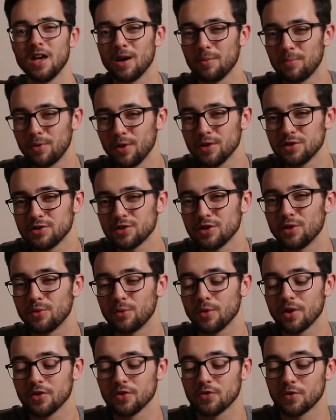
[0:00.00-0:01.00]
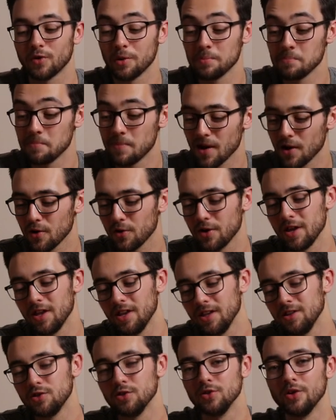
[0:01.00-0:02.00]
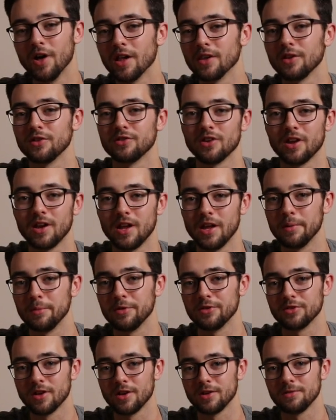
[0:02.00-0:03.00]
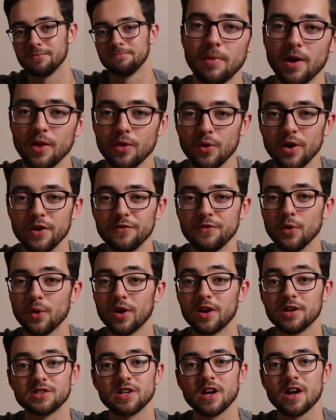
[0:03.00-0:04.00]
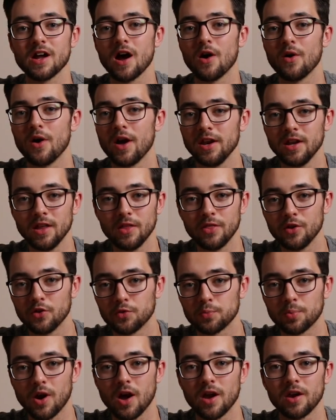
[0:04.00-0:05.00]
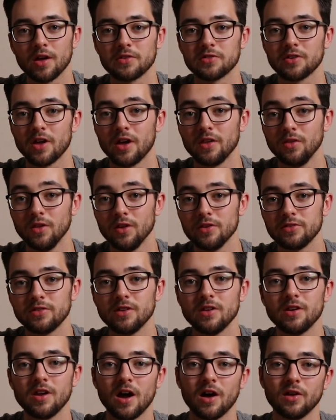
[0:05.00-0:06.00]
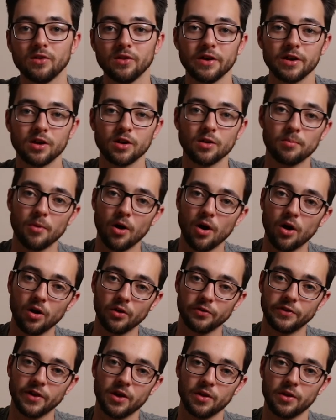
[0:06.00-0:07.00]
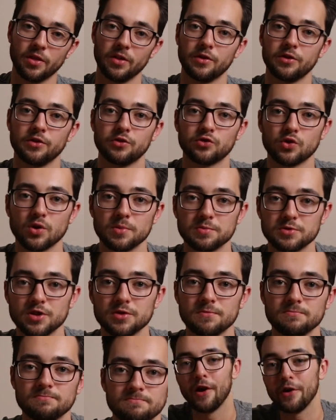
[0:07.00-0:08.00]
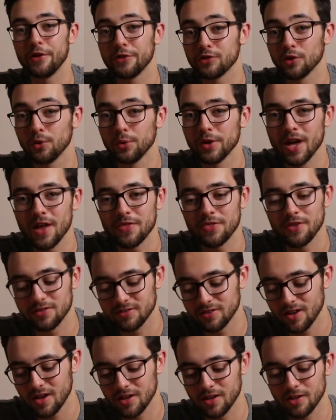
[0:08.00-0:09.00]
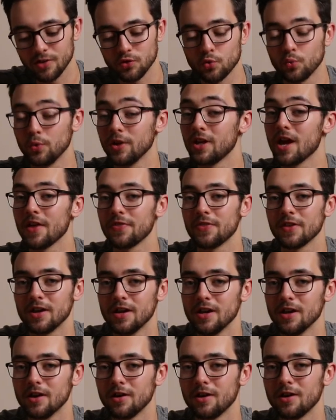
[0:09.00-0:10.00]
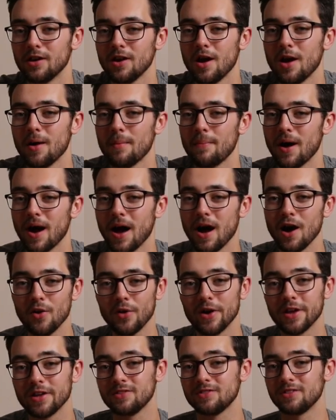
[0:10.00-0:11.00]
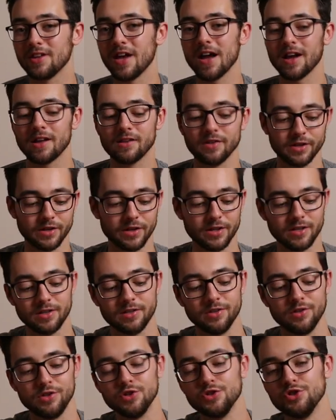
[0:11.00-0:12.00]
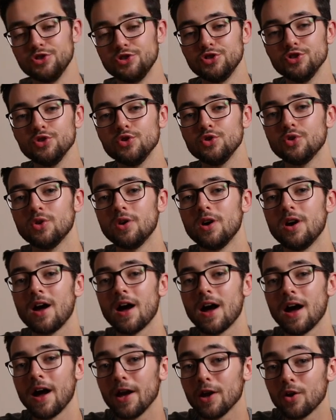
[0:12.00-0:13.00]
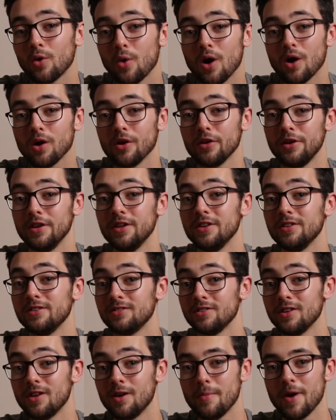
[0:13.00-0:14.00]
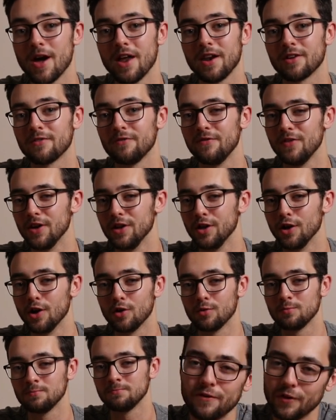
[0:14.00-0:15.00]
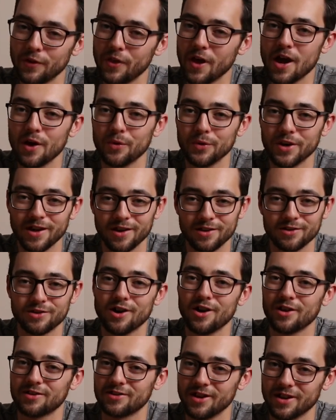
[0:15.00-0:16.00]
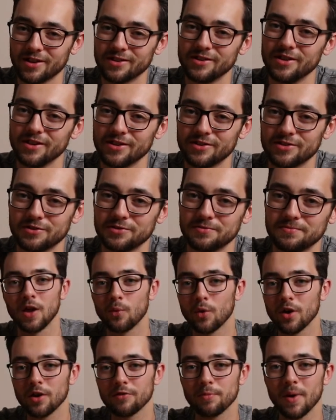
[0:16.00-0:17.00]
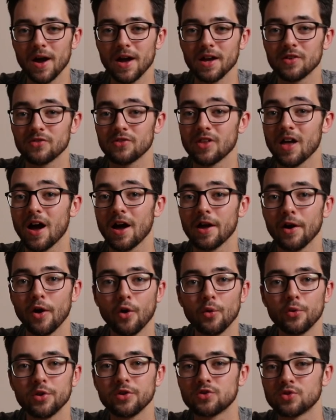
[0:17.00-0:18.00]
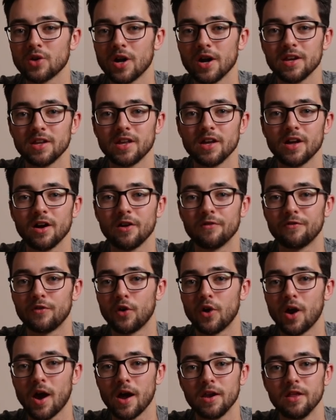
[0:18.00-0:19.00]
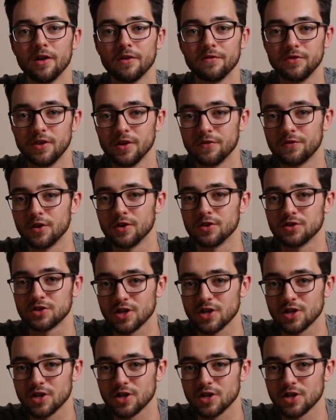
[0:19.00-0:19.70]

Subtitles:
And I'm pretty sure it runs for about $82 on Amazon. By the way, if you want to check out any of these products I listed, I'll link them all down in the description. All right, so we got the settings, we got the gear, but how exactly do you shoot high quality cinematic video? For that, we gotta talk techniques. And one of mine is that I always try and get a variety of different